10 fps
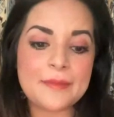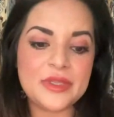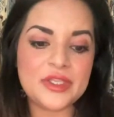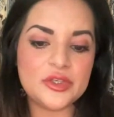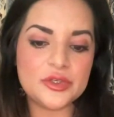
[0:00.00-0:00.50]
be
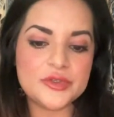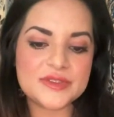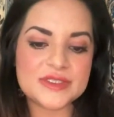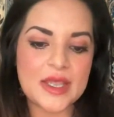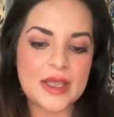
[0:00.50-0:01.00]

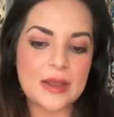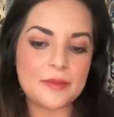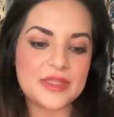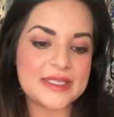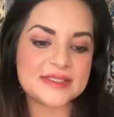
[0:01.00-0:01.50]
used,
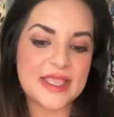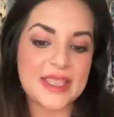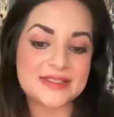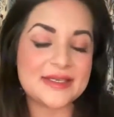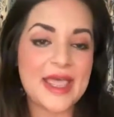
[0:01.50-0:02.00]
let's say,
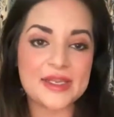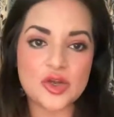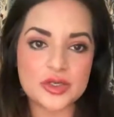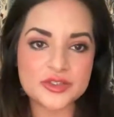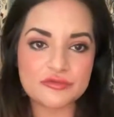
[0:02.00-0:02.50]
as an ad
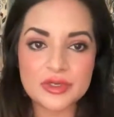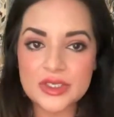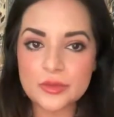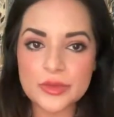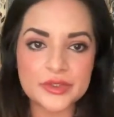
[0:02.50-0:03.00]
hoc
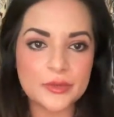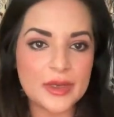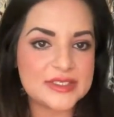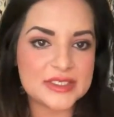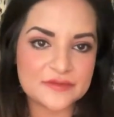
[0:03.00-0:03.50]
screen where you
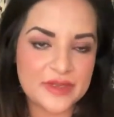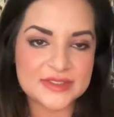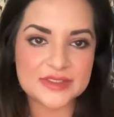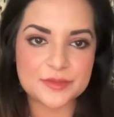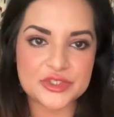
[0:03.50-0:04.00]
identify
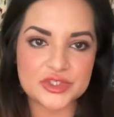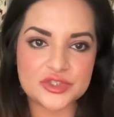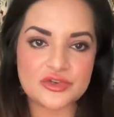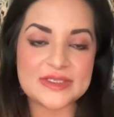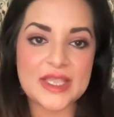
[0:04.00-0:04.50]
suspicious
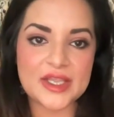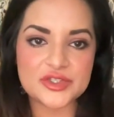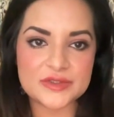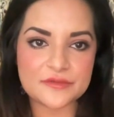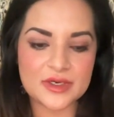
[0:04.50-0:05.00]

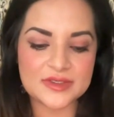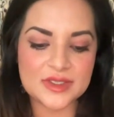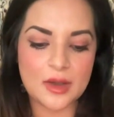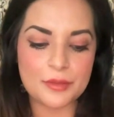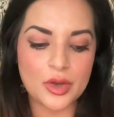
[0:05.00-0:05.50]
transactions, for
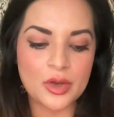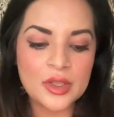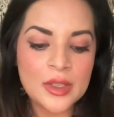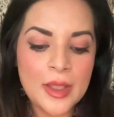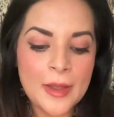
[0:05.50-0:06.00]
example.
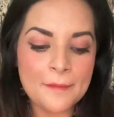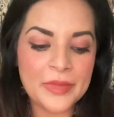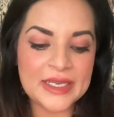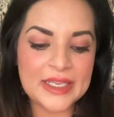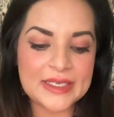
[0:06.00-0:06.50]

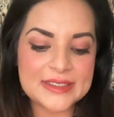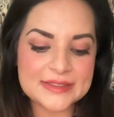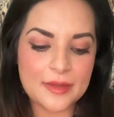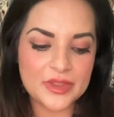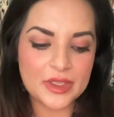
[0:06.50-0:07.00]
But it is
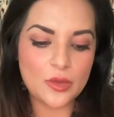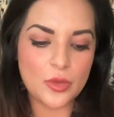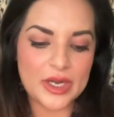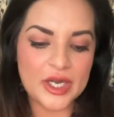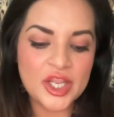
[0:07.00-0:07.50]
something
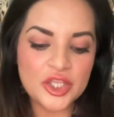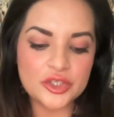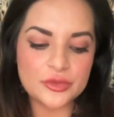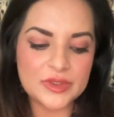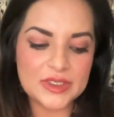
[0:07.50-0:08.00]
where
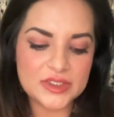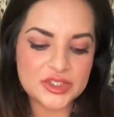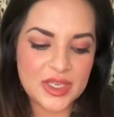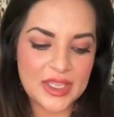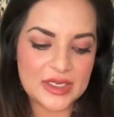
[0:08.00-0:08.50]
you need to
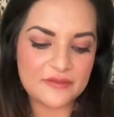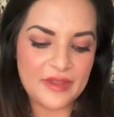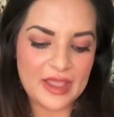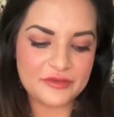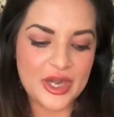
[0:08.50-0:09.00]
kind of
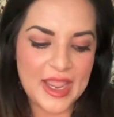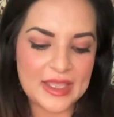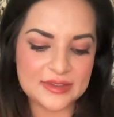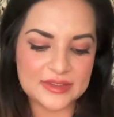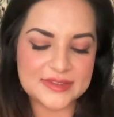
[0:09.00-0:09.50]
have your
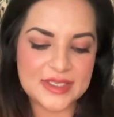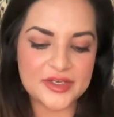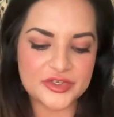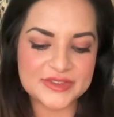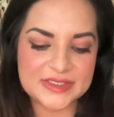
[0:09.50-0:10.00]
analysts
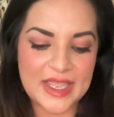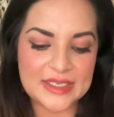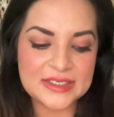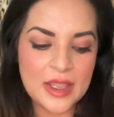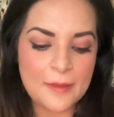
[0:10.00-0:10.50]
understand,
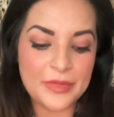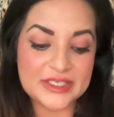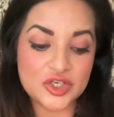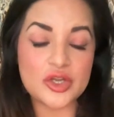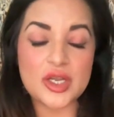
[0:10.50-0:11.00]
based
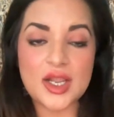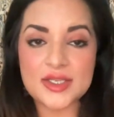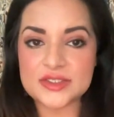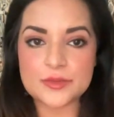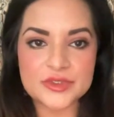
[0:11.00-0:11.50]
on a
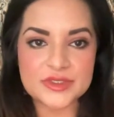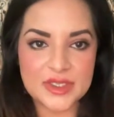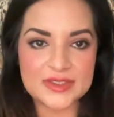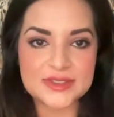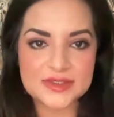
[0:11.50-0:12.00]
customer's
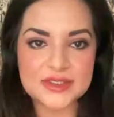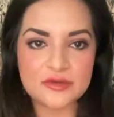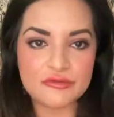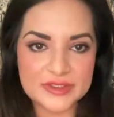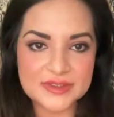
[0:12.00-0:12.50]
existing
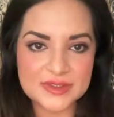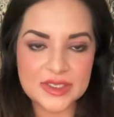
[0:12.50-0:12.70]
risk,